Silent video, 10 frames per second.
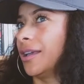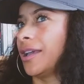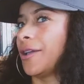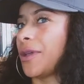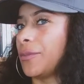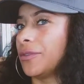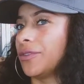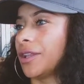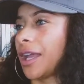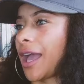it made me
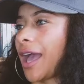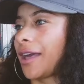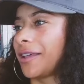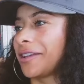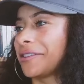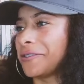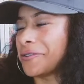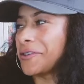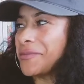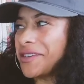feel like I had like a little
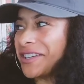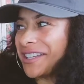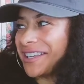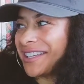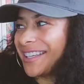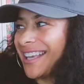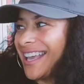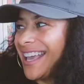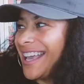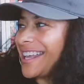community,
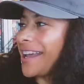right?